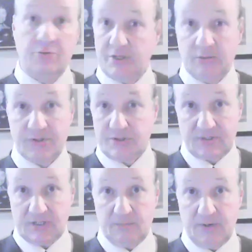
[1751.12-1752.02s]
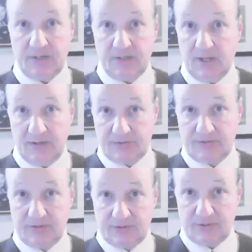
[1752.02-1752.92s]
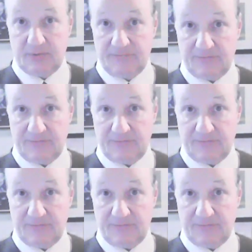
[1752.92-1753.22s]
think we should celebrate Columbus? It should be a